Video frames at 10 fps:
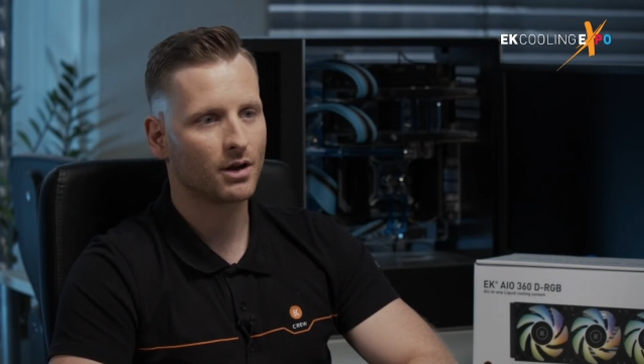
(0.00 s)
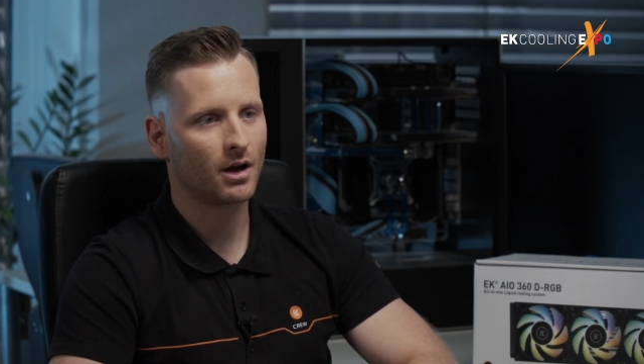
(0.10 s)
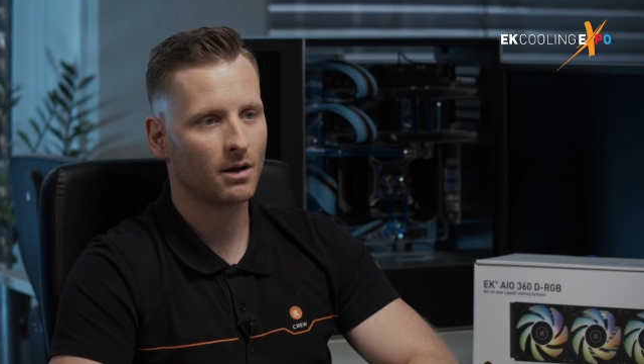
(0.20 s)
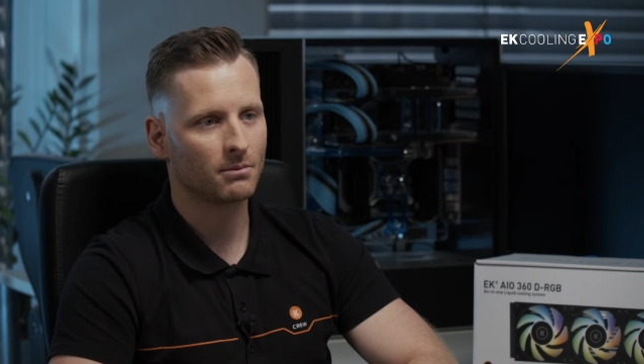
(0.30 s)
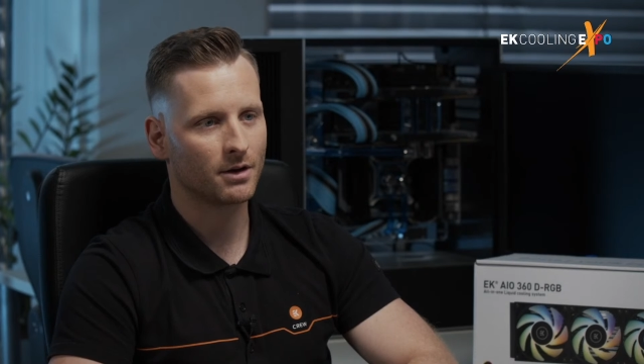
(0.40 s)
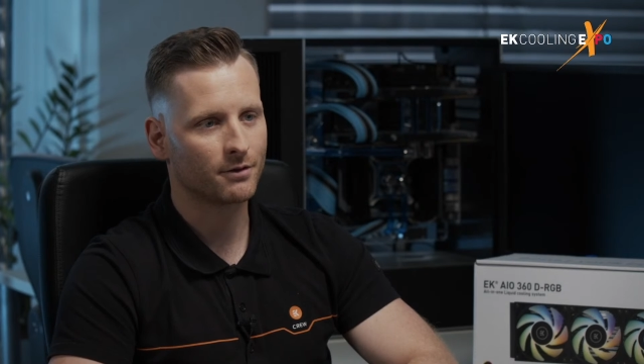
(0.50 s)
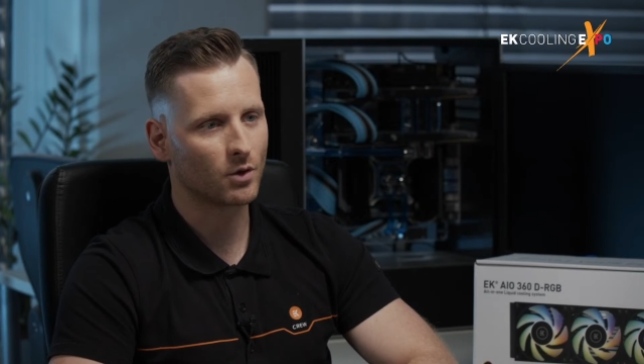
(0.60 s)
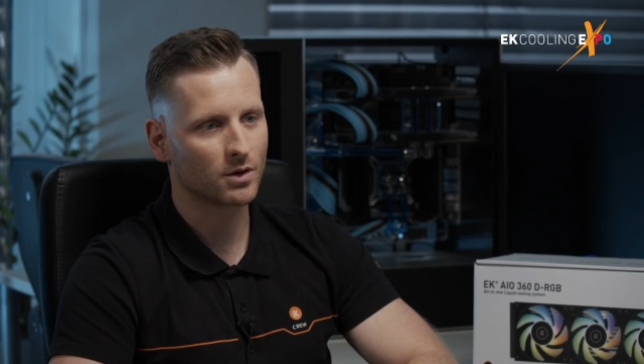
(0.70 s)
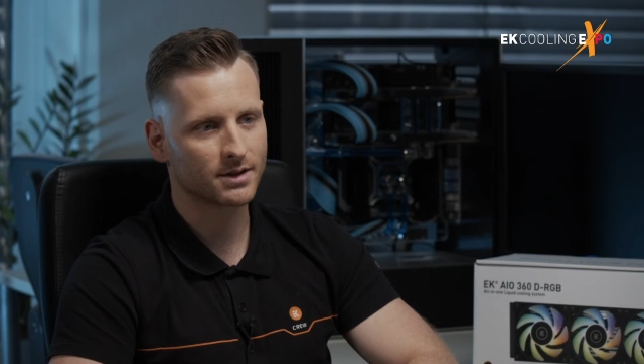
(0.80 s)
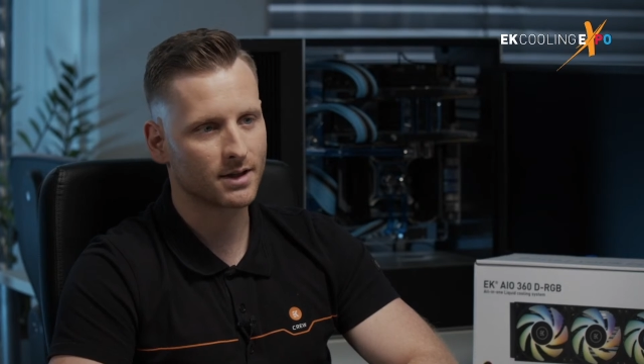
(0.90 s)
And of
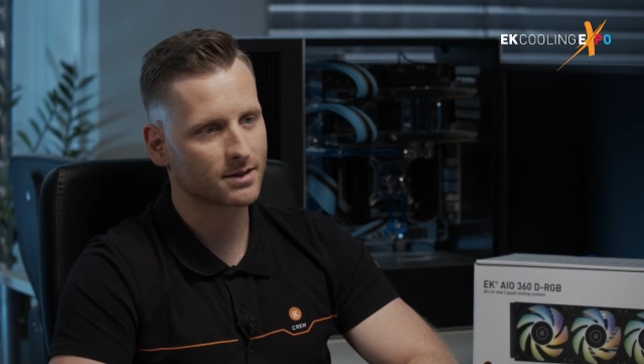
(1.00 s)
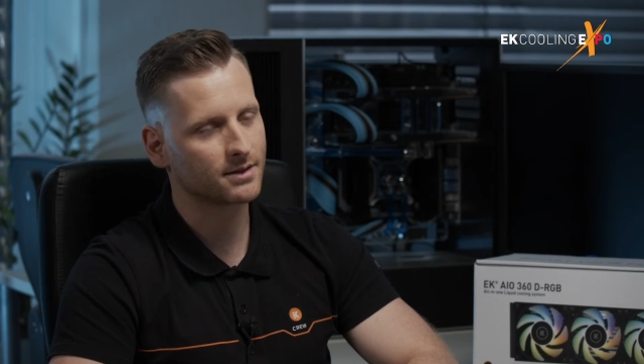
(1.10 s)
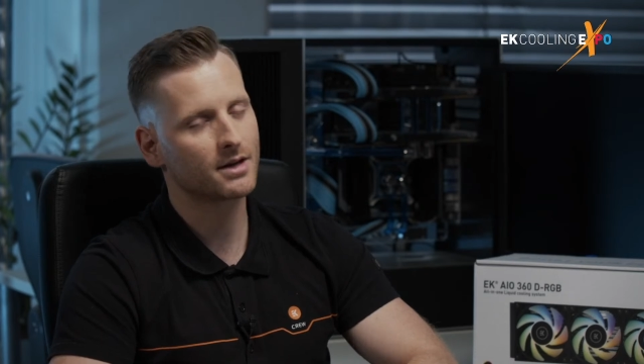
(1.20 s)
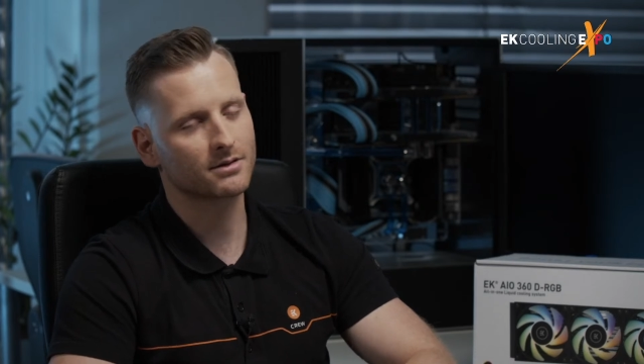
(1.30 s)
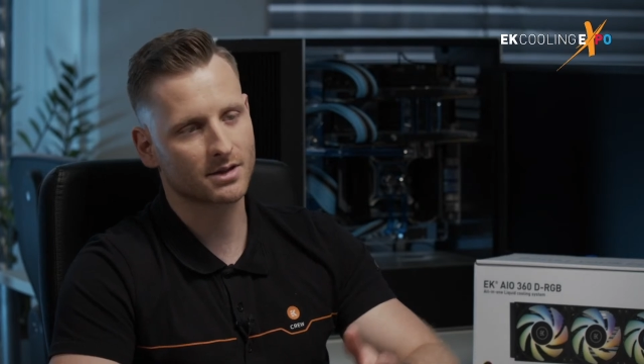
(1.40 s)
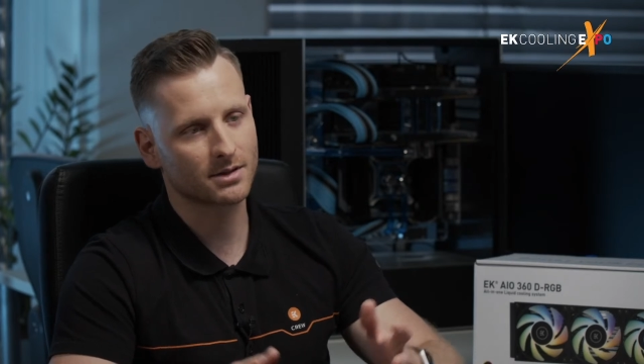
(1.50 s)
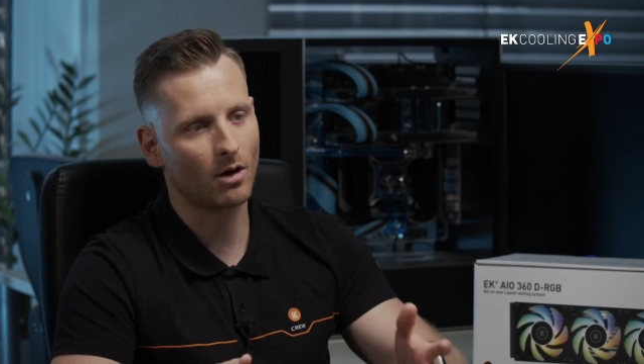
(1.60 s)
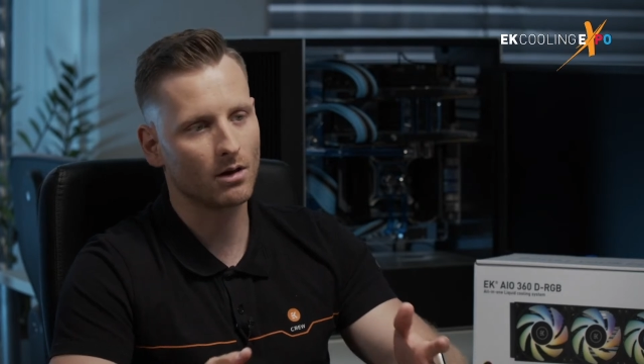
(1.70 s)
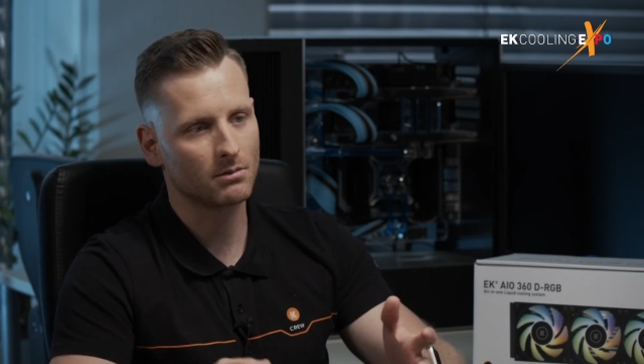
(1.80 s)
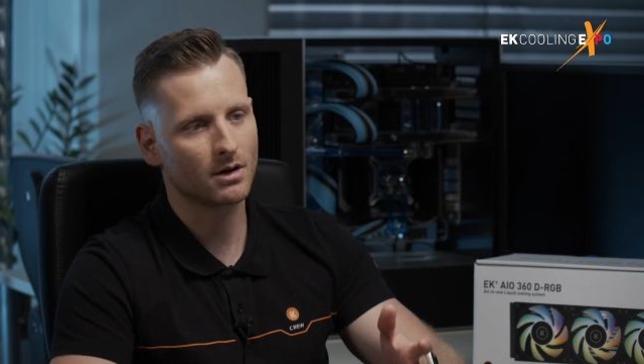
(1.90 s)
course, there's a
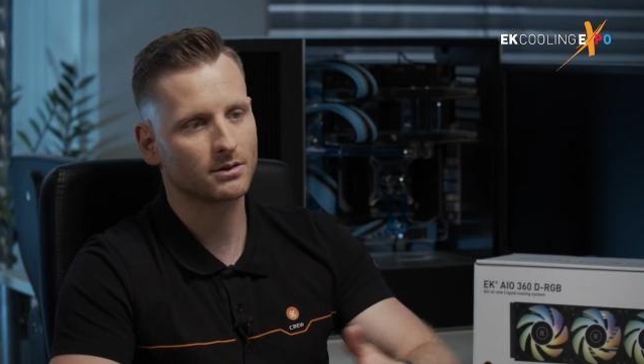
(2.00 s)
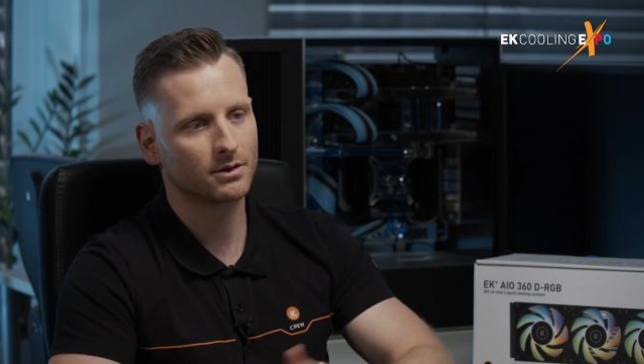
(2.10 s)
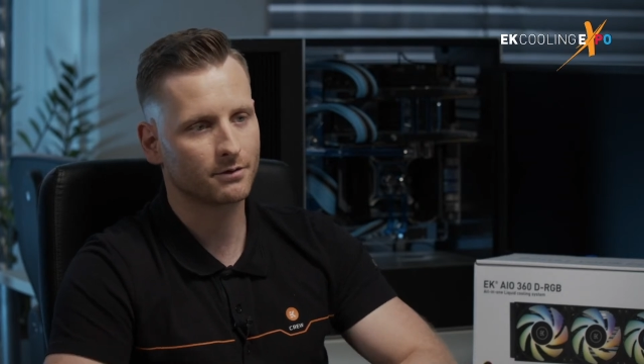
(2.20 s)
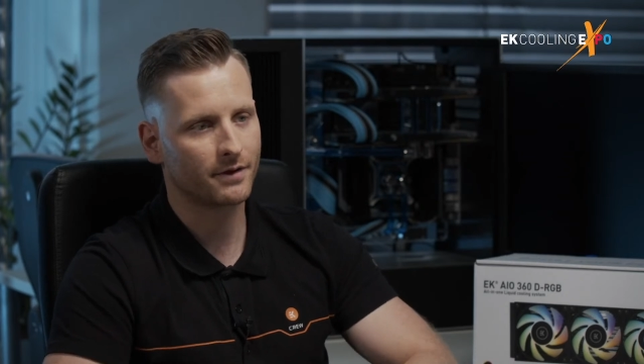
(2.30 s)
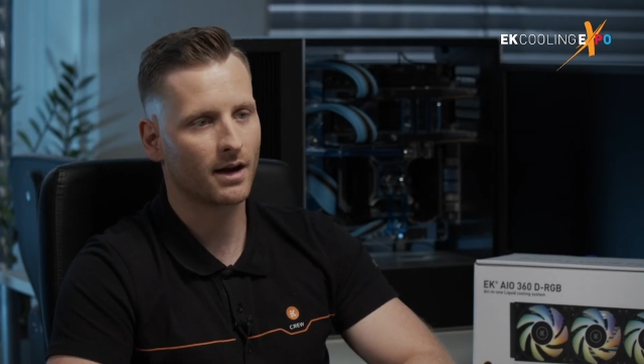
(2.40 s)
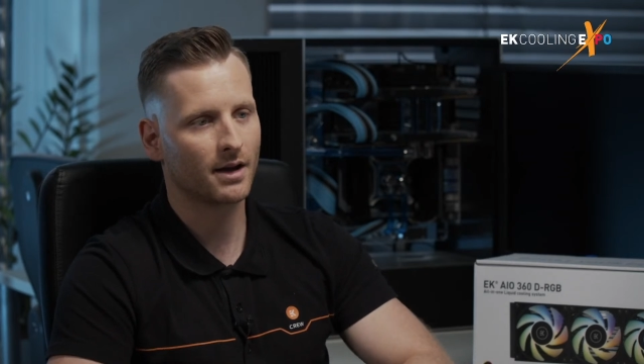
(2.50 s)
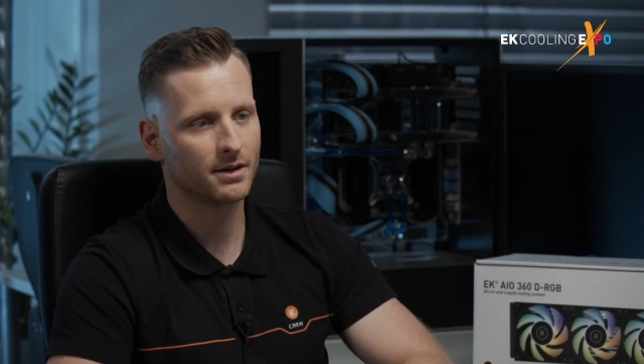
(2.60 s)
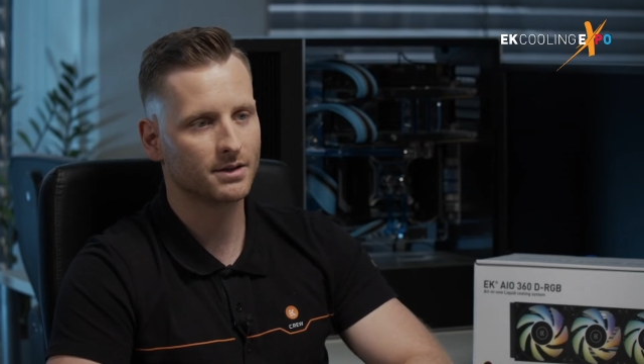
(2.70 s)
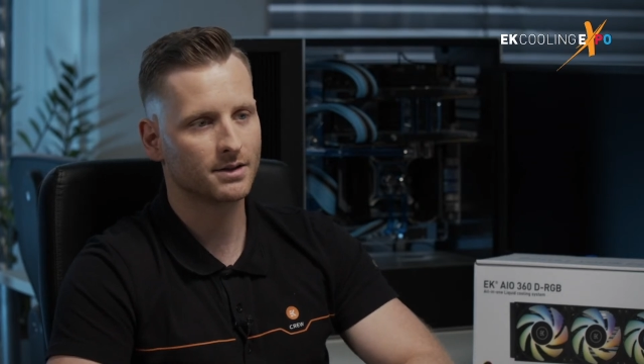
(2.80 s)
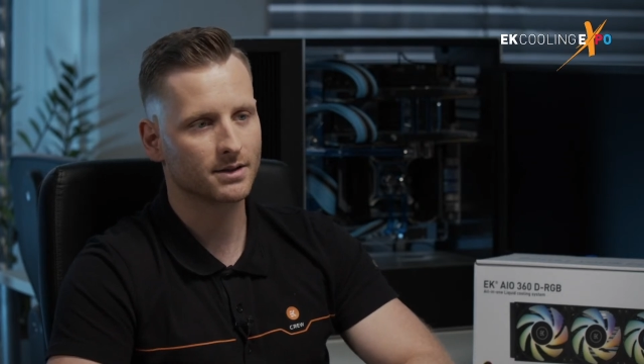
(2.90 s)
small amount of
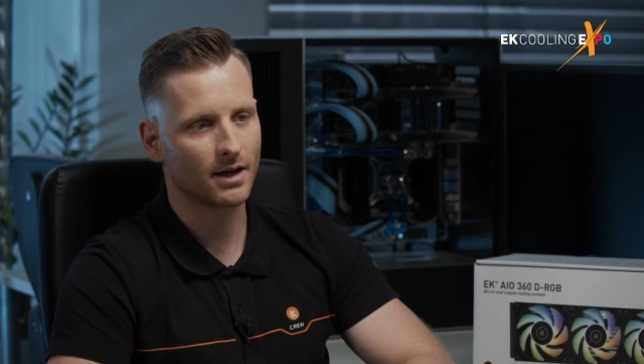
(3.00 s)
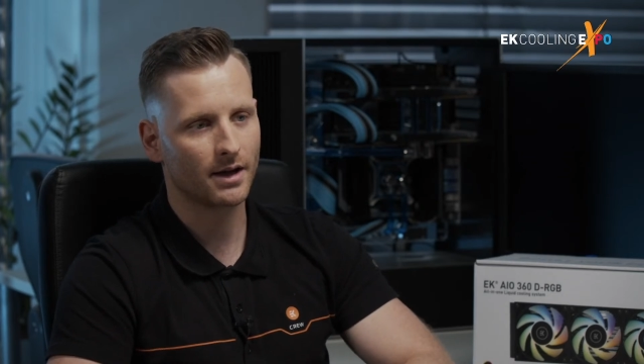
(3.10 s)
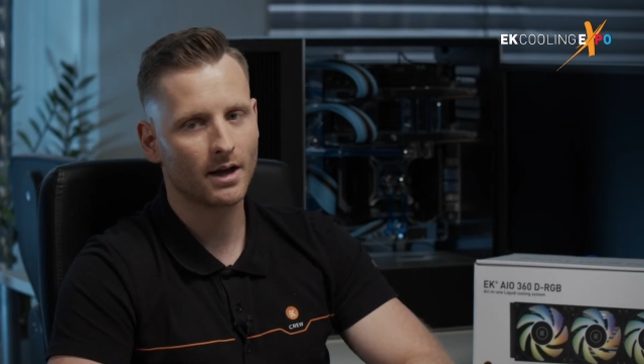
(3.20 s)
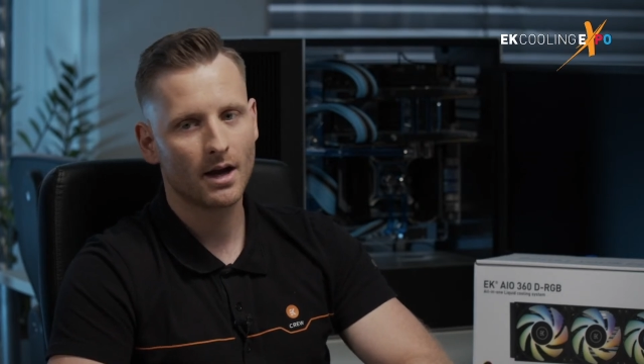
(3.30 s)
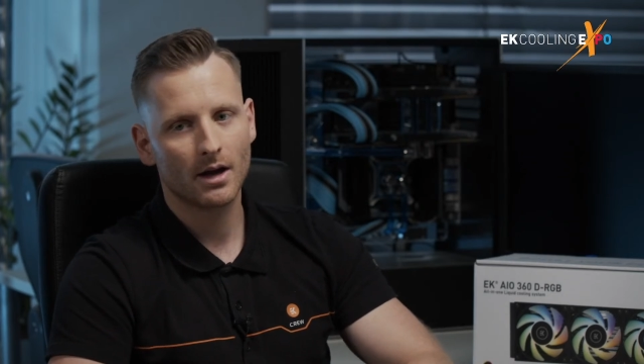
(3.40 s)
LEDs inside.